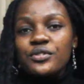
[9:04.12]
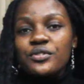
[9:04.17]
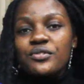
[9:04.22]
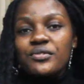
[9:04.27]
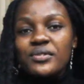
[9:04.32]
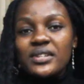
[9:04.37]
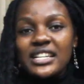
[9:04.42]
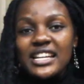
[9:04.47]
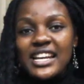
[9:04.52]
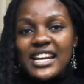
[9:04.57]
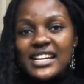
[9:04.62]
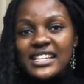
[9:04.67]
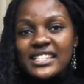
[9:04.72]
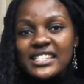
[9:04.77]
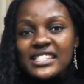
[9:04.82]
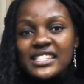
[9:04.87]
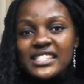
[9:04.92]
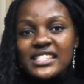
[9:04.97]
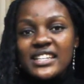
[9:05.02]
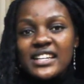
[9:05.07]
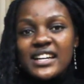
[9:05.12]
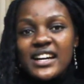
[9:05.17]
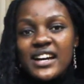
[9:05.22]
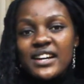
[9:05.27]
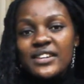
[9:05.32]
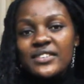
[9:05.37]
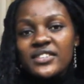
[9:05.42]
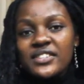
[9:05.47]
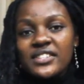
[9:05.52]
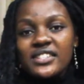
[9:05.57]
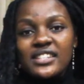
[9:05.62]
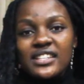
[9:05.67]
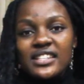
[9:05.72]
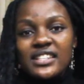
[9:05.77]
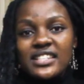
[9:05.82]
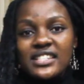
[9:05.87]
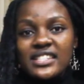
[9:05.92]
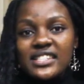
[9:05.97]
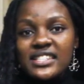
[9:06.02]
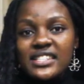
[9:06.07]
read last year are reading
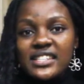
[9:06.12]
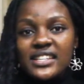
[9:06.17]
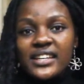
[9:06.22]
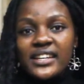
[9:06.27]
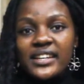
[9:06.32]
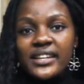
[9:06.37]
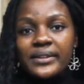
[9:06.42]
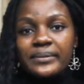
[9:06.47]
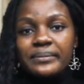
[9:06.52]
this year